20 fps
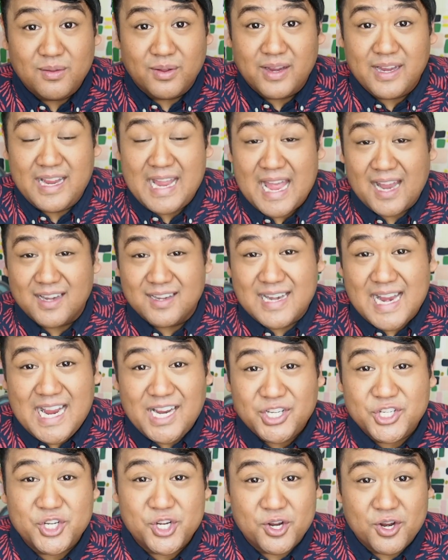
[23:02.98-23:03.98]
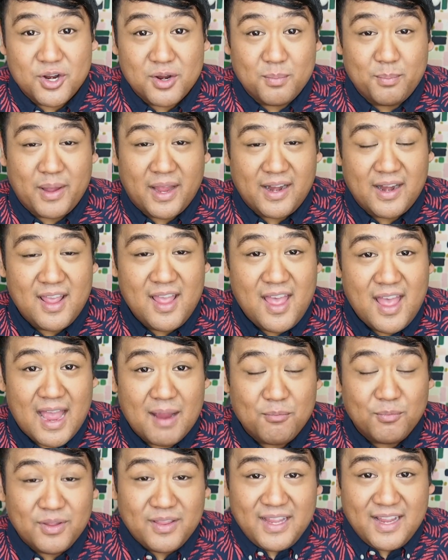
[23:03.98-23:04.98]
looking at nature, but
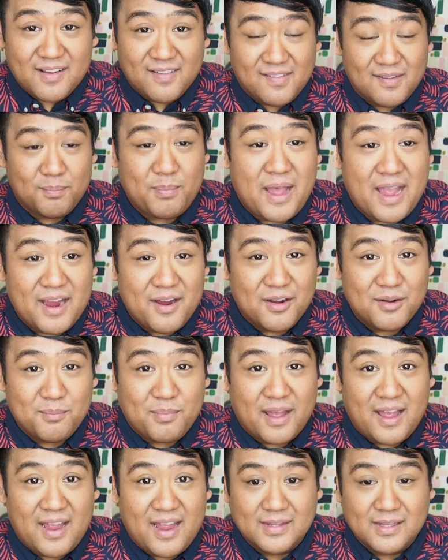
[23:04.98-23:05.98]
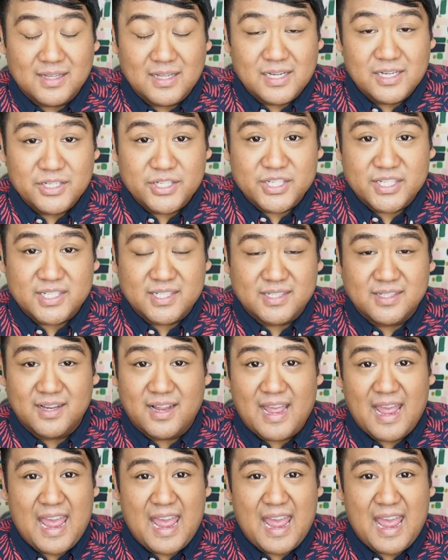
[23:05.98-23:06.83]
I'm really inspired by just